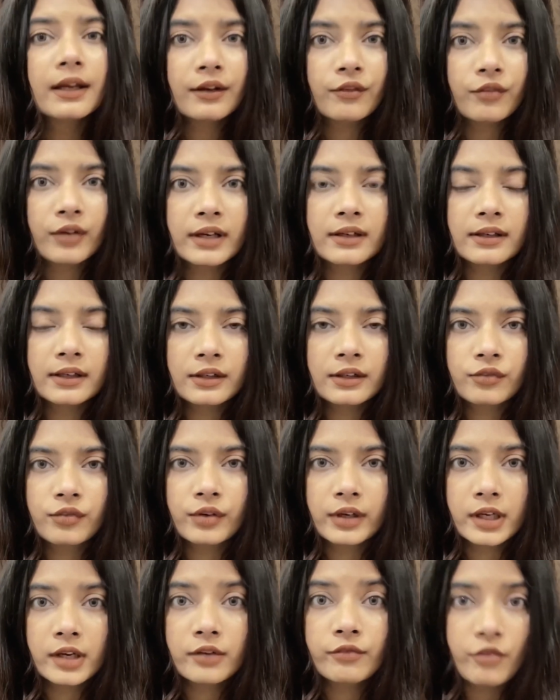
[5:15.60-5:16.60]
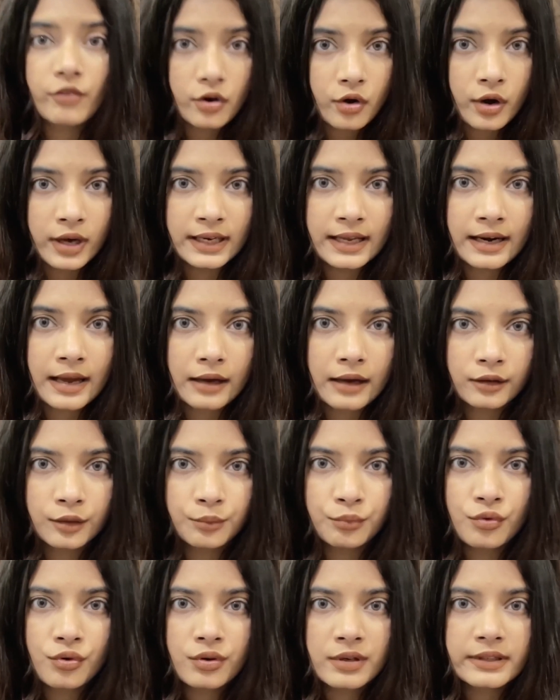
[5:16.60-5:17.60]
great ingredient for oily and acne
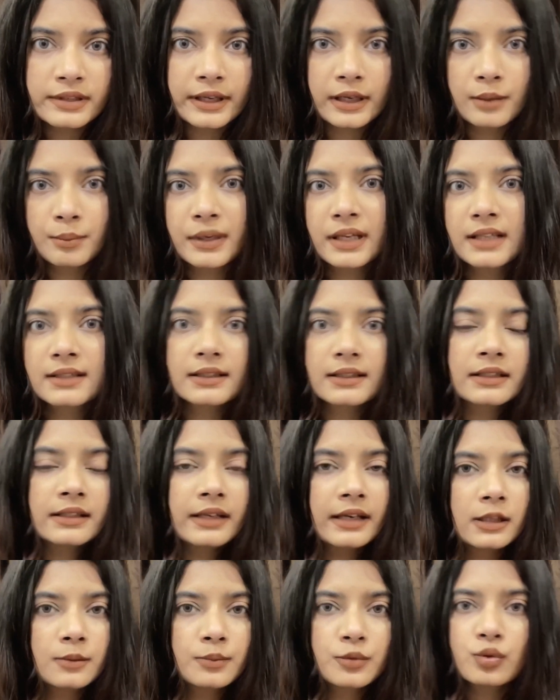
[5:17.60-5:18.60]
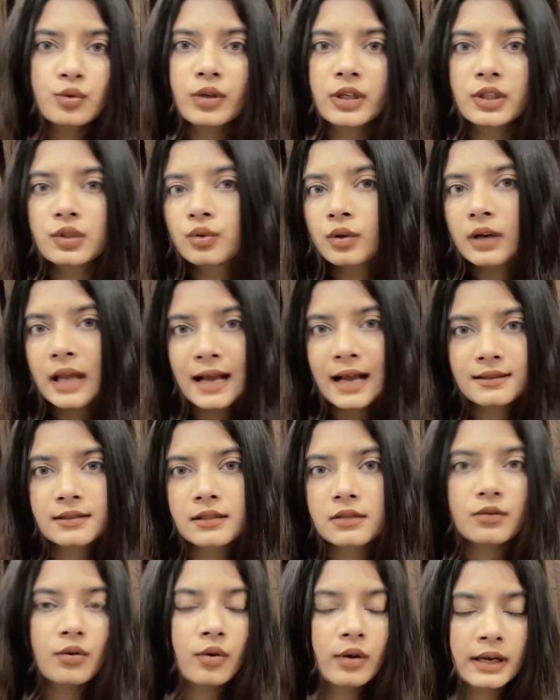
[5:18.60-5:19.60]
prone skin, because it helps to control
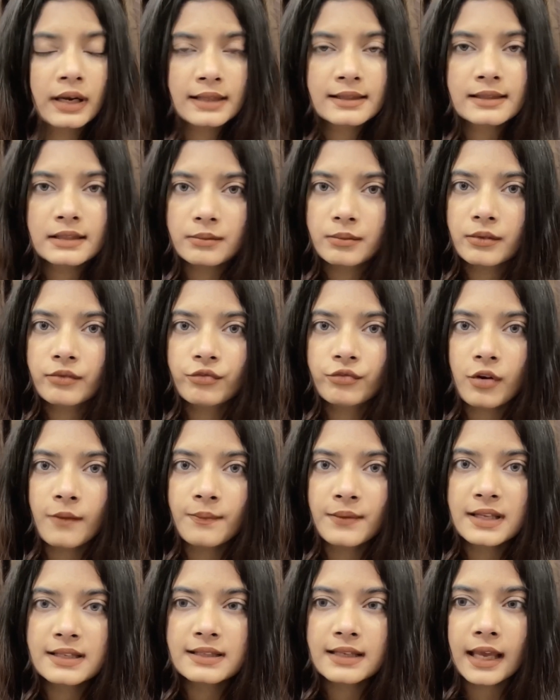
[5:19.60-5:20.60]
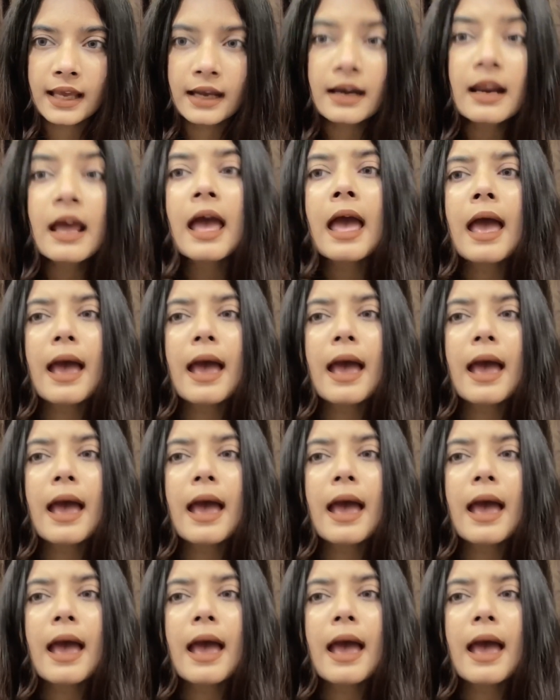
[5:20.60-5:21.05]
excess oil and sebum from the skin.